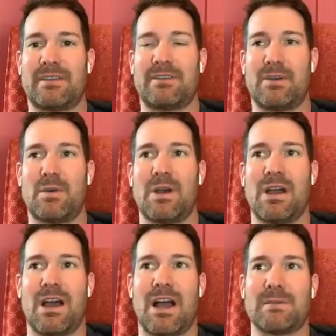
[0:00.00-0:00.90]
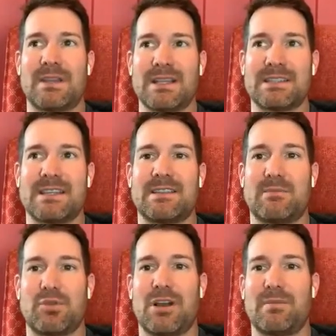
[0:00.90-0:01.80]
So I'm guessing the
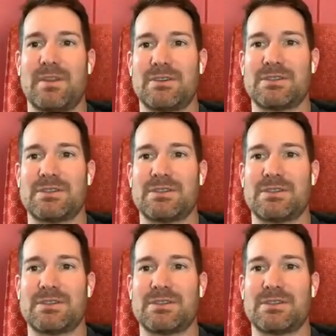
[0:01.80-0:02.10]
problem that you're